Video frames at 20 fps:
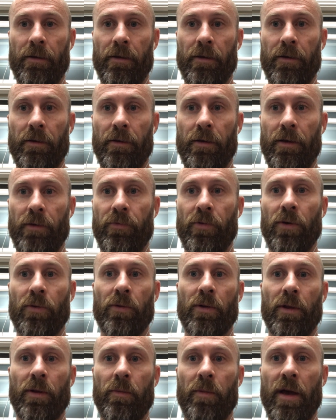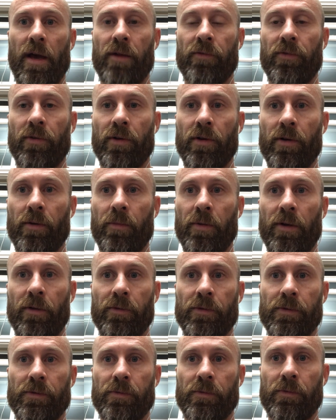I felt really bad for her, but it
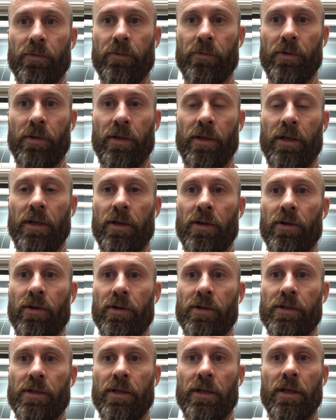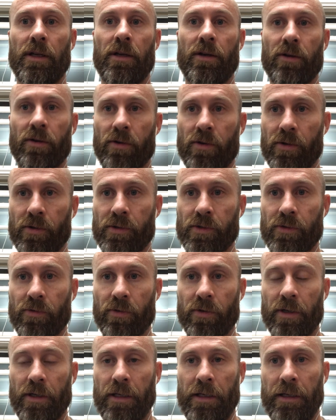was really encouraging to hear her
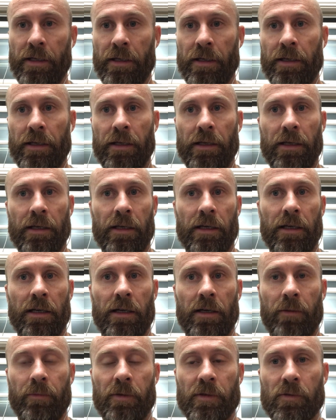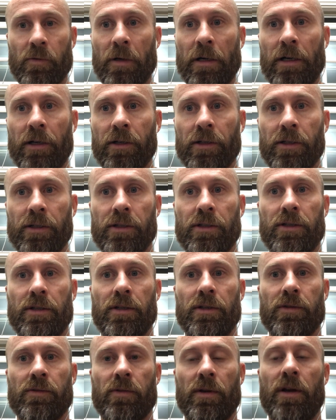story as well. She
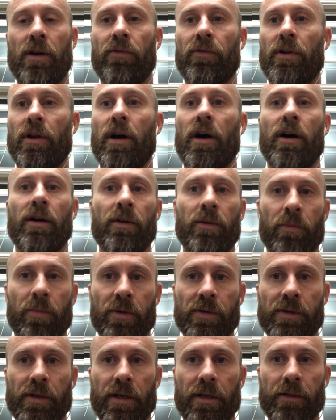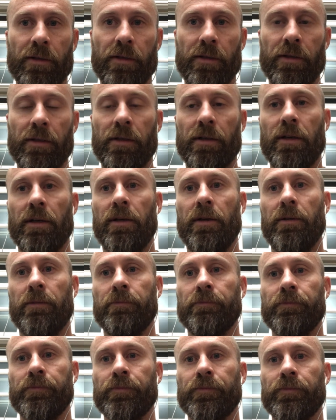has recovered 100%,
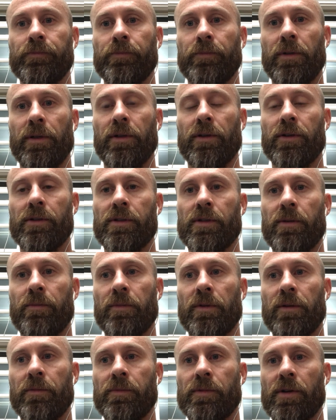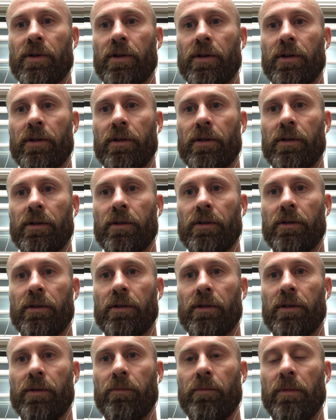but her symptoms
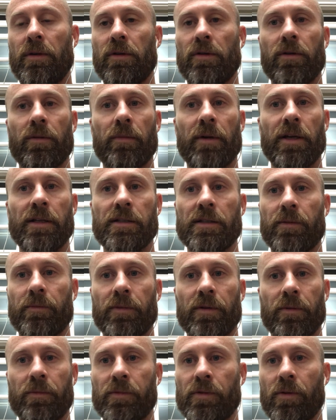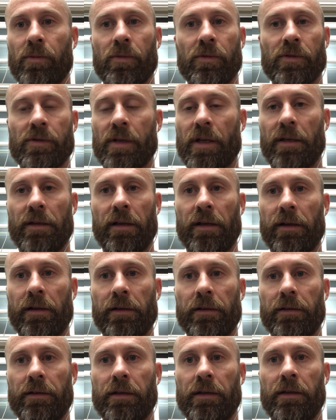mirrored my symptoms almost
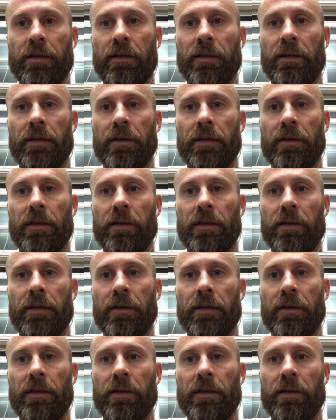identically.